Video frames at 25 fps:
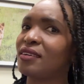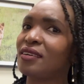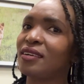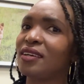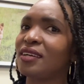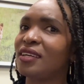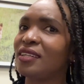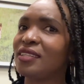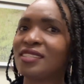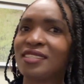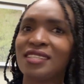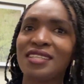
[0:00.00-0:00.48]

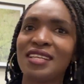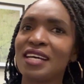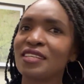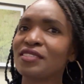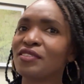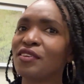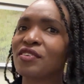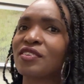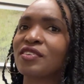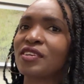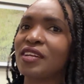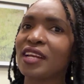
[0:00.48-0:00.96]
it does
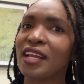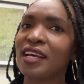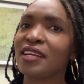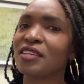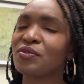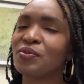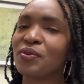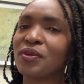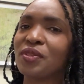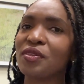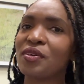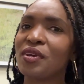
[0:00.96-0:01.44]
not relate
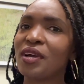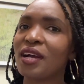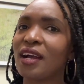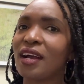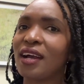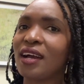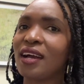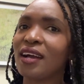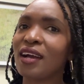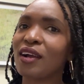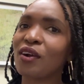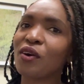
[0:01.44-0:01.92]
with your
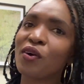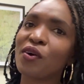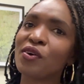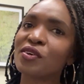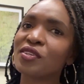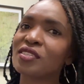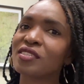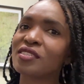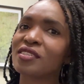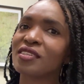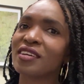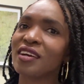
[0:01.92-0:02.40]

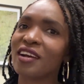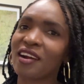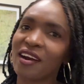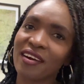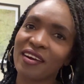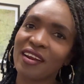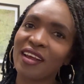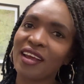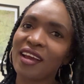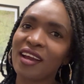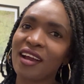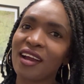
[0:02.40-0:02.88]
course
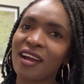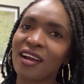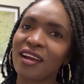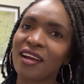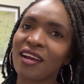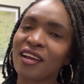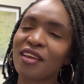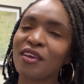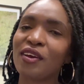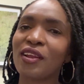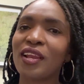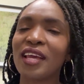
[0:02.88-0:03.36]
career,
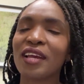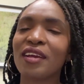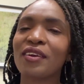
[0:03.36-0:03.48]
your